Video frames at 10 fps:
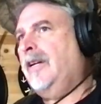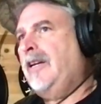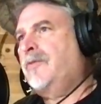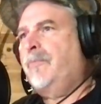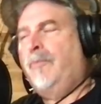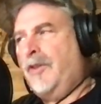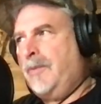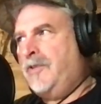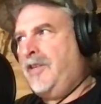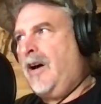he's with
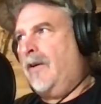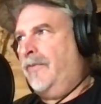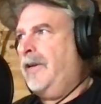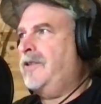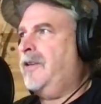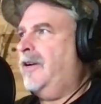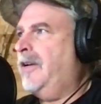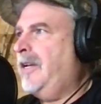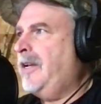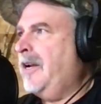himself. He
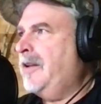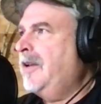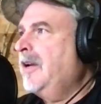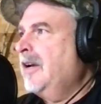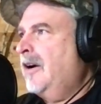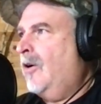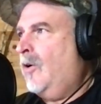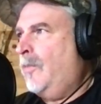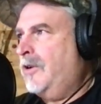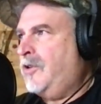had a
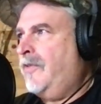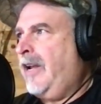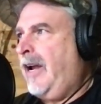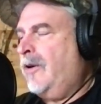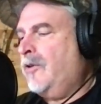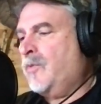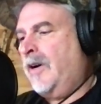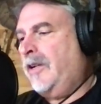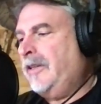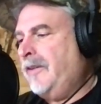whole bunch of encounters
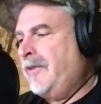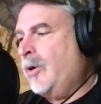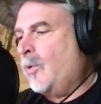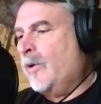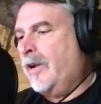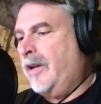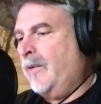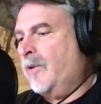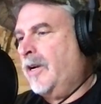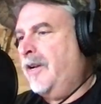while he lived in Oregon,
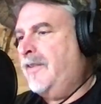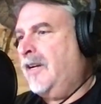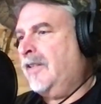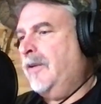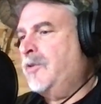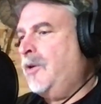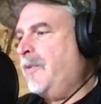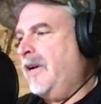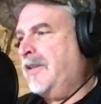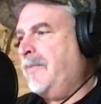and we're going to talk to him.
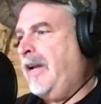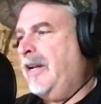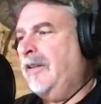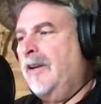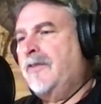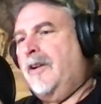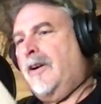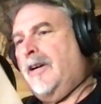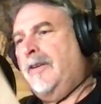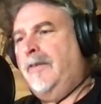Super nice man. He loves to
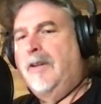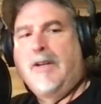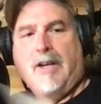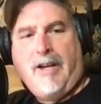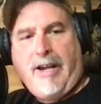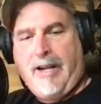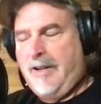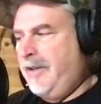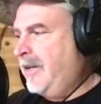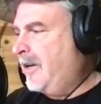hunt,
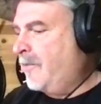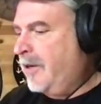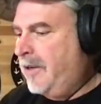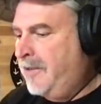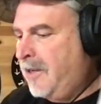and we're going to